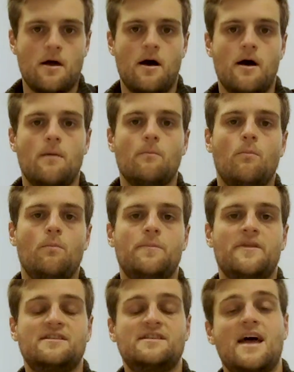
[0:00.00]
Um,
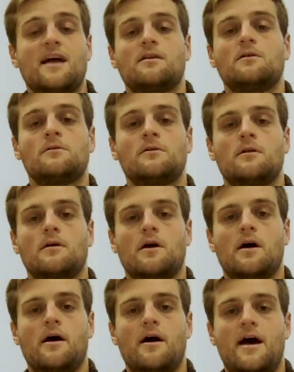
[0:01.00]
the technical
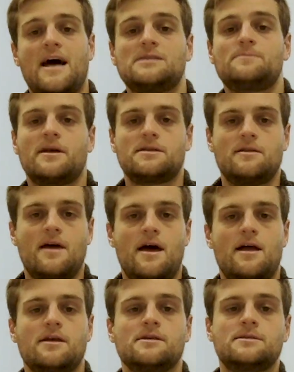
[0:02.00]
uh, aspect of
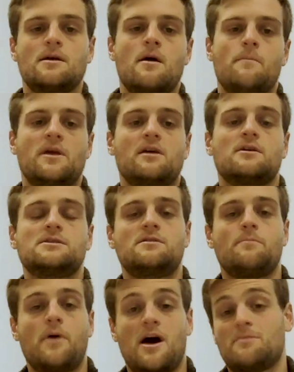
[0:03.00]
that is because
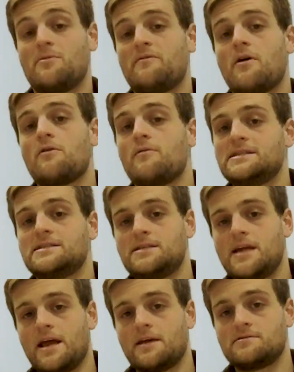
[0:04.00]
the bottom of our resin
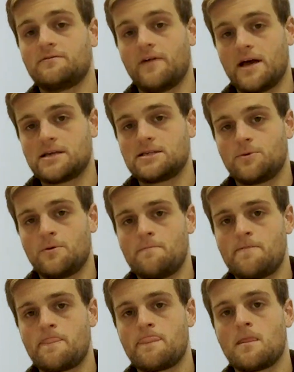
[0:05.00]
tank is
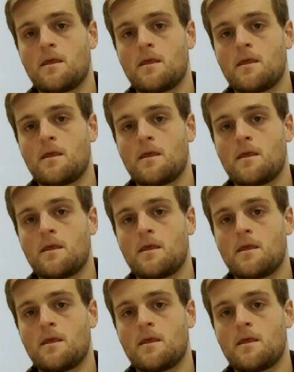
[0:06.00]
flexible